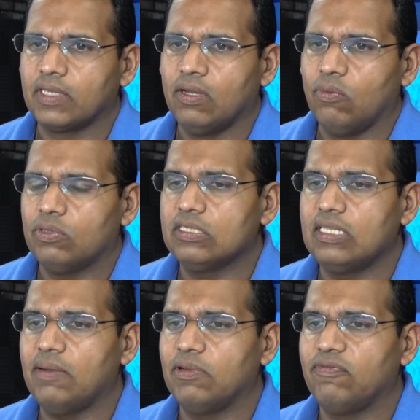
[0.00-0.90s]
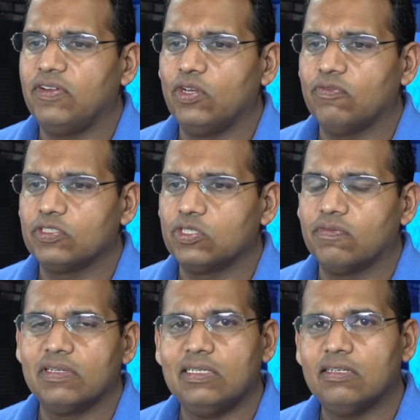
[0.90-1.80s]
What's the name of the video for
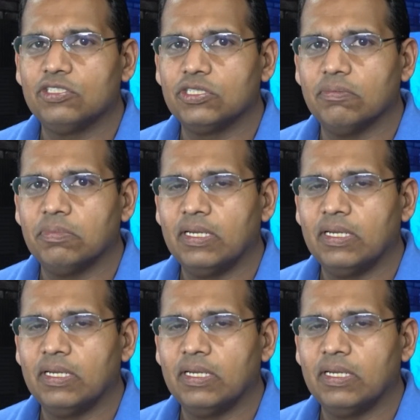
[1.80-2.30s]
servant leadership?